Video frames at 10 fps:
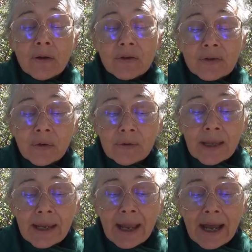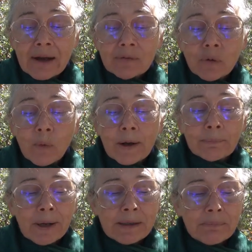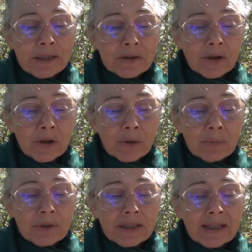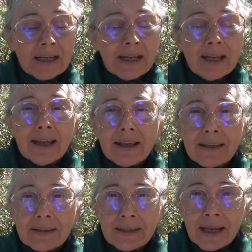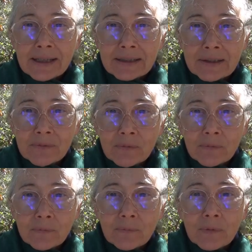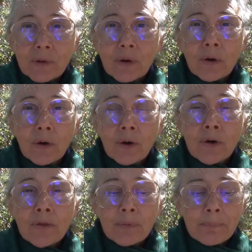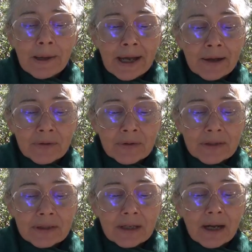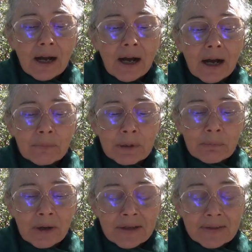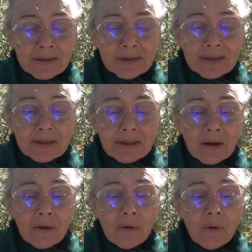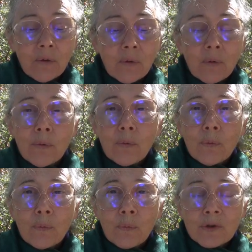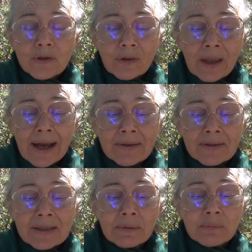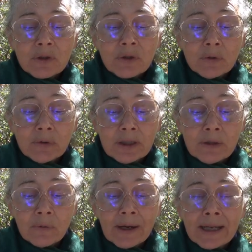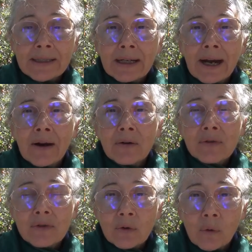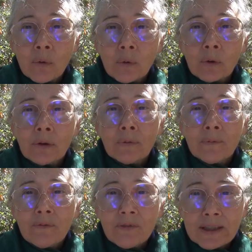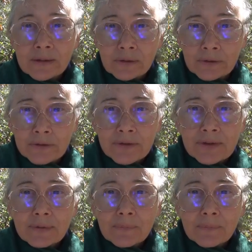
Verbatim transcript: So they have what might be termed negative, earth-bound omnipresence, which allows them to degrade our soul fields.